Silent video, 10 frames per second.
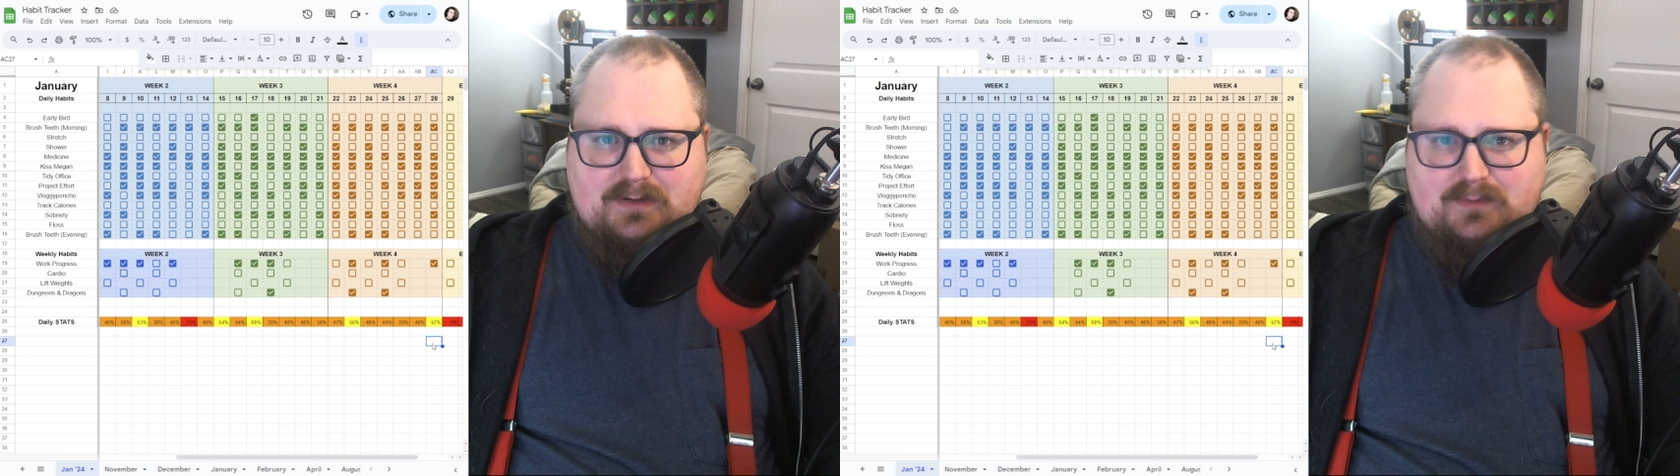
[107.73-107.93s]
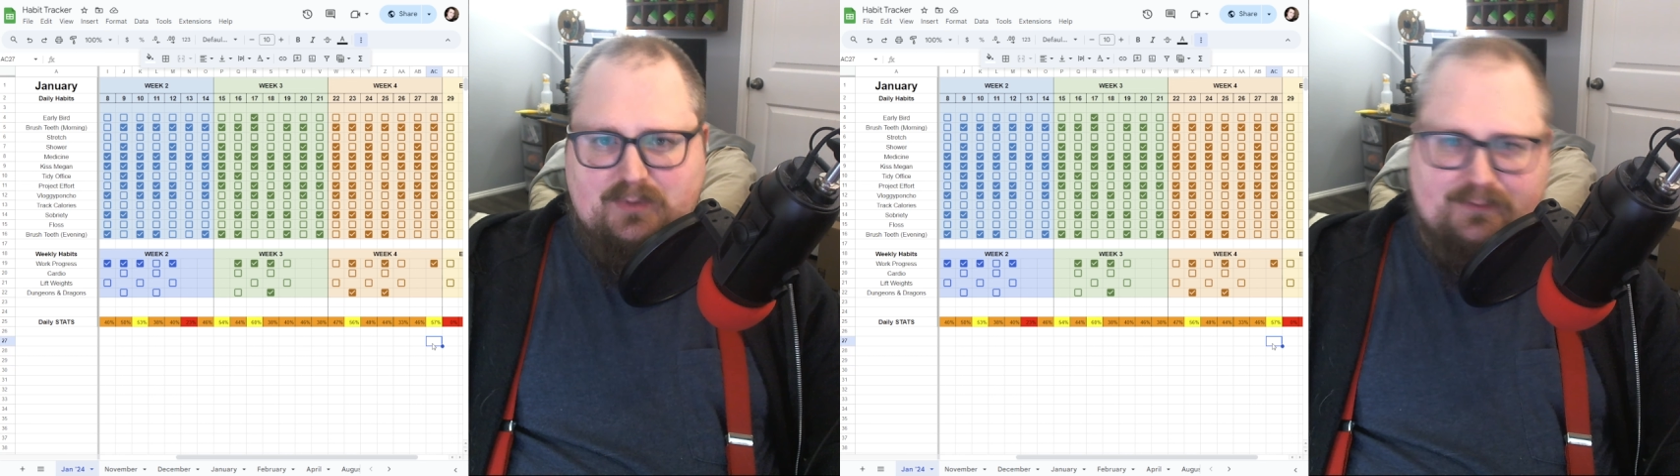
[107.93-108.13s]

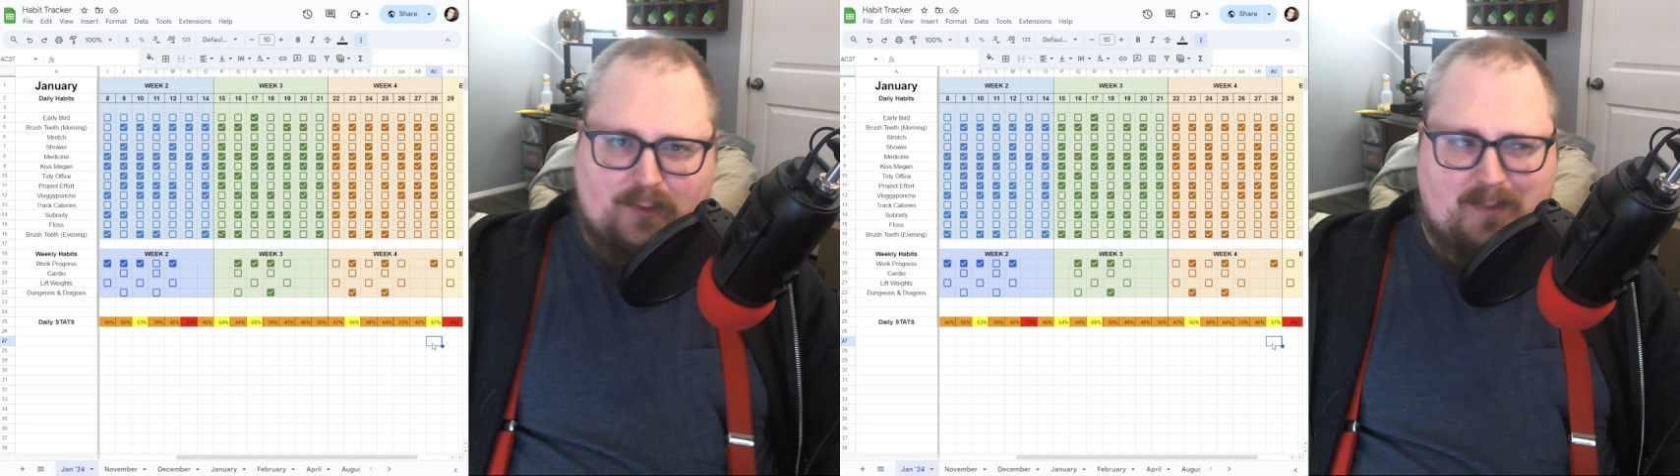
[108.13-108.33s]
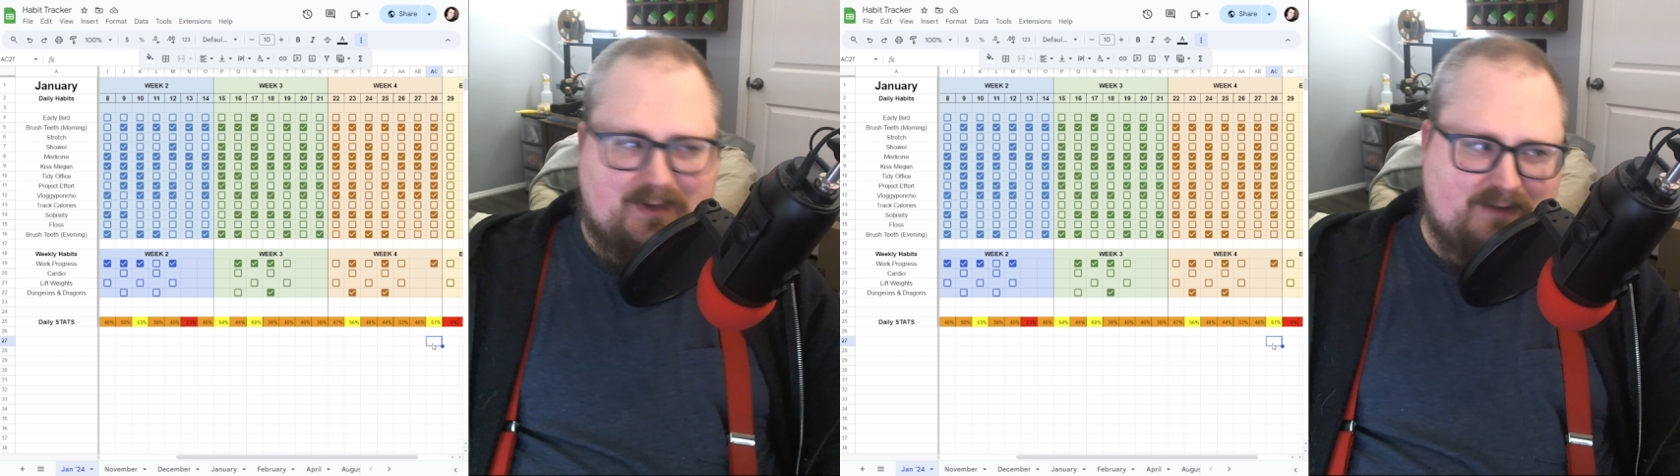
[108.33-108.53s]

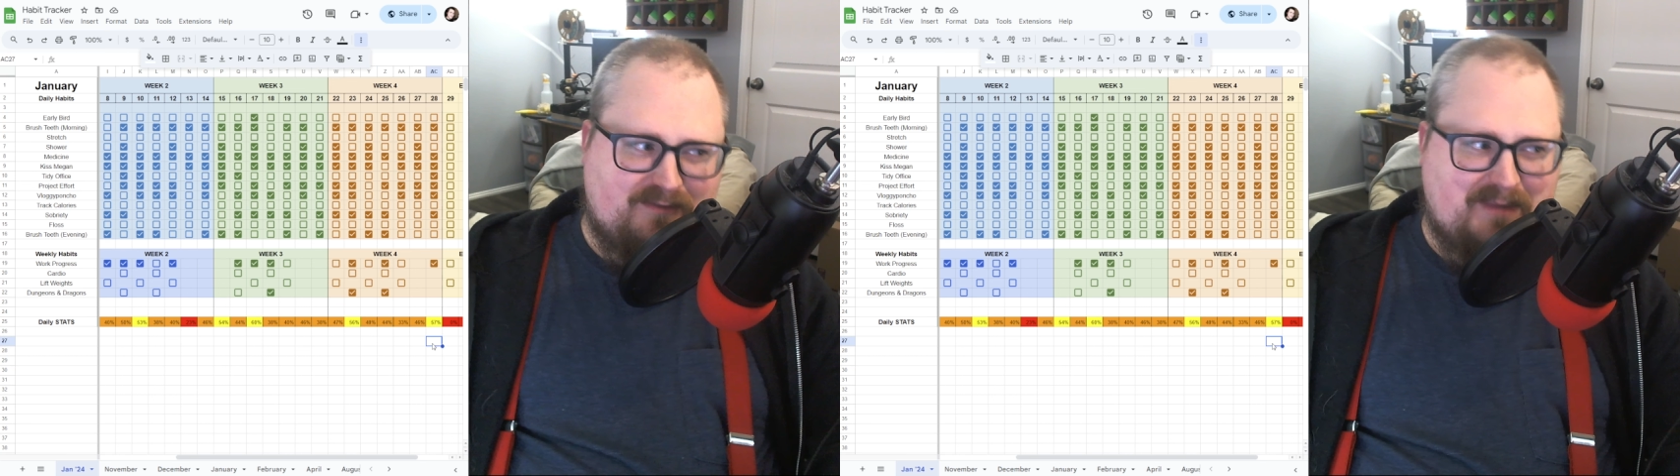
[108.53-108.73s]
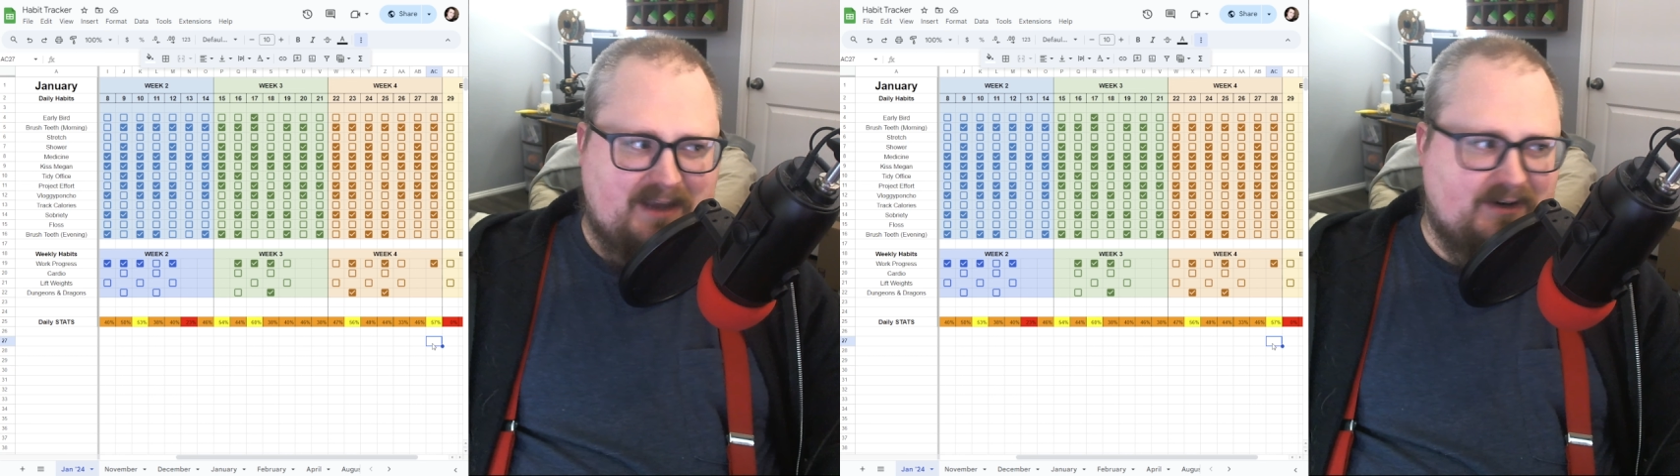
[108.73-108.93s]
performative
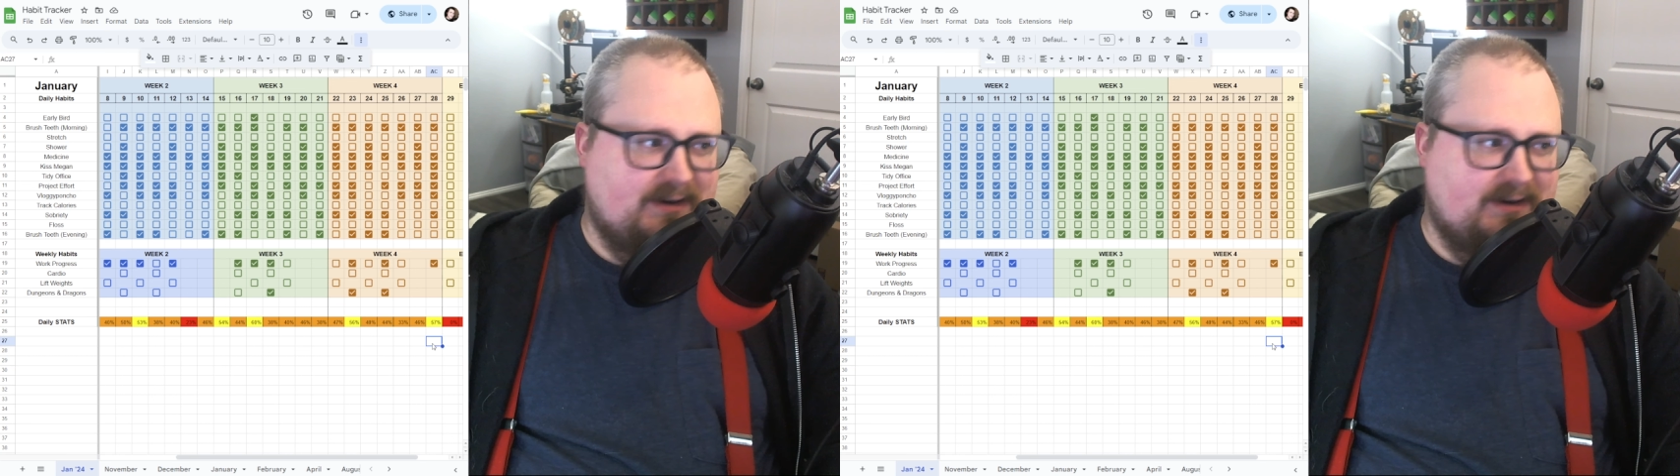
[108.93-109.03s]
manner,